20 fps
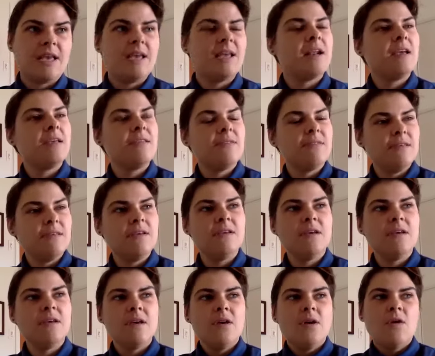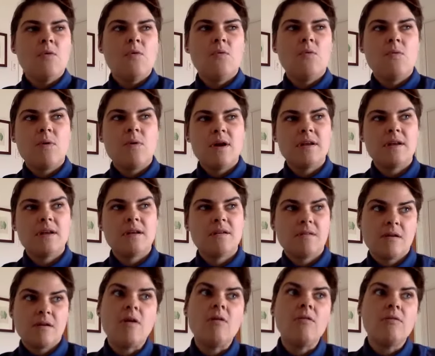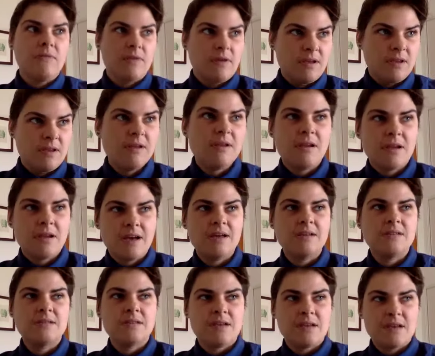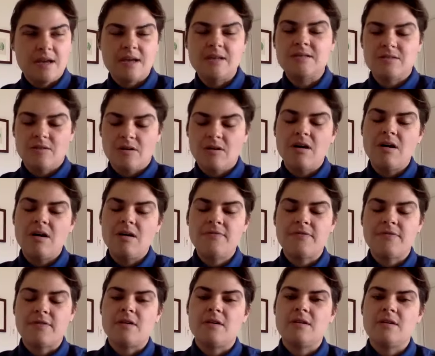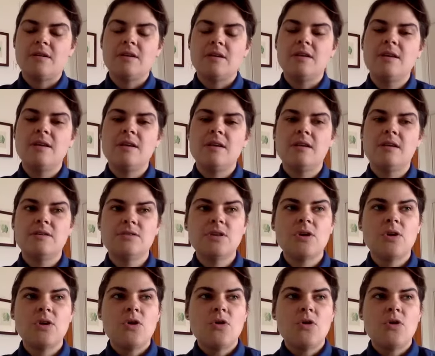And I think what COVID has offered is